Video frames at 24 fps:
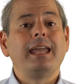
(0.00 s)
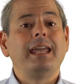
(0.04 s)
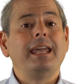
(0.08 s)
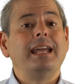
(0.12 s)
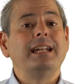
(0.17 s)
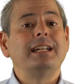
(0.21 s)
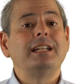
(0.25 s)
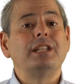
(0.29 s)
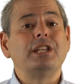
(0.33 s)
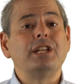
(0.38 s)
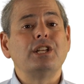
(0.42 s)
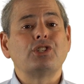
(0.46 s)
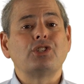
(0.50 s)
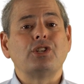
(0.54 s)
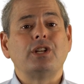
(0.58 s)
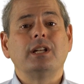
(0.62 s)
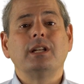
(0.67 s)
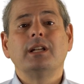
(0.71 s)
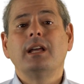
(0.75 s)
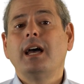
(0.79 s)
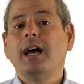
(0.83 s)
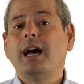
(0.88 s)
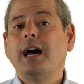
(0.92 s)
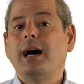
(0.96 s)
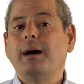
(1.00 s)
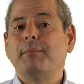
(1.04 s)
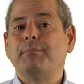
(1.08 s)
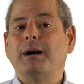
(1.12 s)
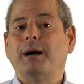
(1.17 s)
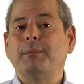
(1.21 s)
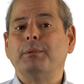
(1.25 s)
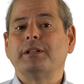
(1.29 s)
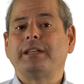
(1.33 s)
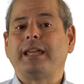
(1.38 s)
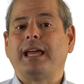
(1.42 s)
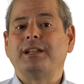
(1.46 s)
In addition,
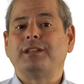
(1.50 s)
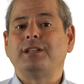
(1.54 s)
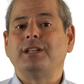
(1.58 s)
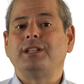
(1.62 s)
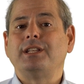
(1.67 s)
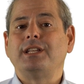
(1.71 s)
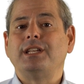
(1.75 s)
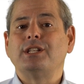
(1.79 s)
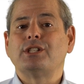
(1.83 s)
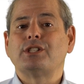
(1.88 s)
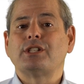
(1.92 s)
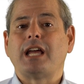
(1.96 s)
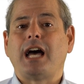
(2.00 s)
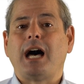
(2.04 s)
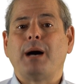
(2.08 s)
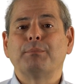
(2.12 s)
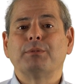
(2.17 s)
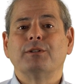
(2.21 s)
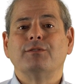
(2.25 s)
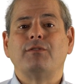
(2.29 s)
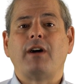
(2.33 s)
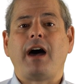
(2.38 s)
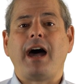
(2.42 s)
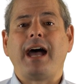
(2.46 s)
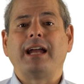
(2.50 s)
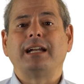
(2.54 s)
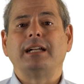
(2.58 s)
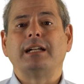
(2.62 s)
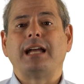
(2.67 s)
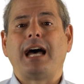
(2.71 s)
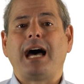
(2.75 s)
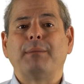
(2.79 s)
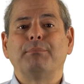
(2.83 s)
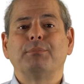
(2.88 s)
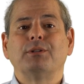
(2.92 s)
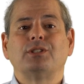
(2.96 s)
public entities shall provide an
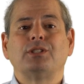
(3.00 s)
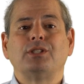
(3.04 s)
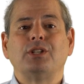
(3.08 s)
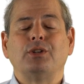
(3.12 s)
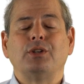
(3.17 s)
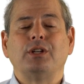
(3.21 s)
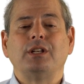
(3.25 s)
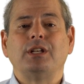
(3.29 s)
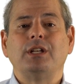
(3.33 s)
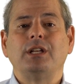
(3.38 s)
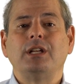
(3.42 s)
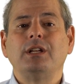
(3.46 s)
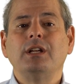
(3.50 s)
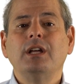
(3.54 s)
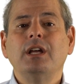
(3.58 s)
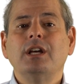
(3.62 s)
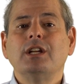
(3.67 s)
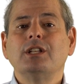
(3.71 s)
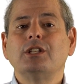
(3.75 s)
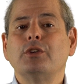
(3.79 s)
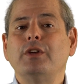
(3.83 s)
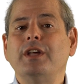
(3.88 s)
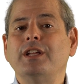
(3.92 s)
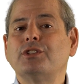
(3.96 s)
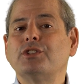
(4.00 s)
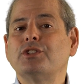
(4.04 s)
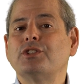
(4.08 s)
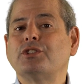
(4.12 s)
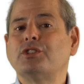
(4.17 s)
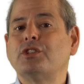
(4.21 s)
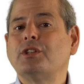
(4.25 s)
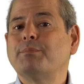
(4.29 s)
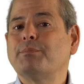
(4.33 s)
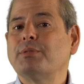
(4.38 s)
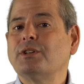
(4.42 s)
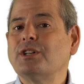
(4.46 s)
opportunity to
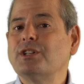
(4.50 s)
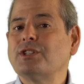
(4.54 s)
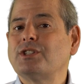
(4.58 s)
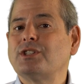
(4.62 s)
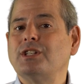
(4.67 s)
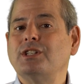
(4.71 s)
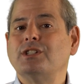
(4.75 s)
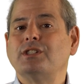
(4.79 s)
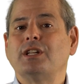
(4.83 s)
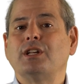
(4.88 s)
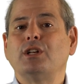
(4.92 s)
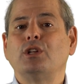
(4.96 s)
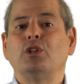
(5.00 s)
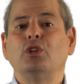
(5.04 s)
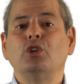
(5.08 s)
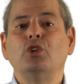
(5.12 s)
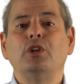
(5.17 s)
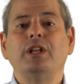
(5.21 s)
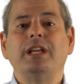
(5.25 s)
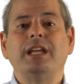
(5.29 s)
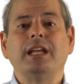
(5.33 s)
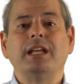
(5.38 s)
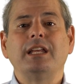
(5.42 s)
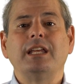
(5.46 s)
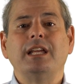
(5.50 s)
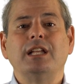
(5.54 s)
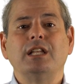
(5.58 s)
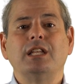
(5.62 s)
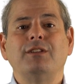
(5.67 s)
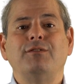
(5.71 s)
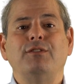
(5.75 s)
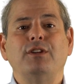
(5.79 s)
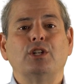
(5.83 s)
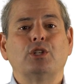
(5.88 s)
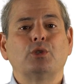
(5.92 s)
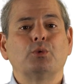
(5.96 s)
interested persons, including
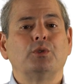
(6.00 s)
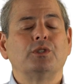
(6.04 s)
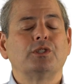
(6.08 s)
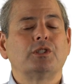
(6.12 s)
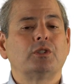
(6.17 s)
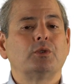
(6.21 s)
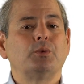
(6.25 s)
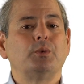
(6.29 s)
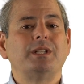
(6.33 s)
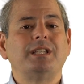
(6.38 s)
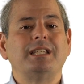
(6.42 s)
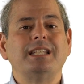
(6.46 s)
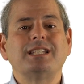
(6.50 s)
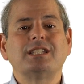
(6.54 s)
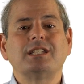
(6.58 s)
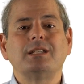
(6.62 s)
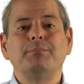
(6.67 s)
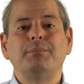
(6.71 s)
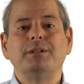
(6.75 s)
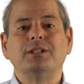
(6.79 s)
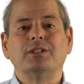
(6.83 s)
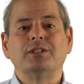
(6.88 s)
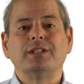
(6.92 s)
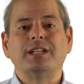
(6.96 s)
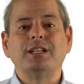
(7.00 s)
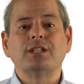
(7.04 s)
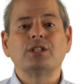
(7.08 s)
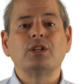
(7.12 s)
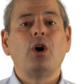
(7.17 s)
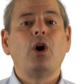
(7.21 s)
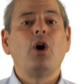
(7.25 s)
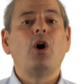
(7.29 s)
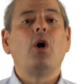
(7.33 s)
individuals with disabilities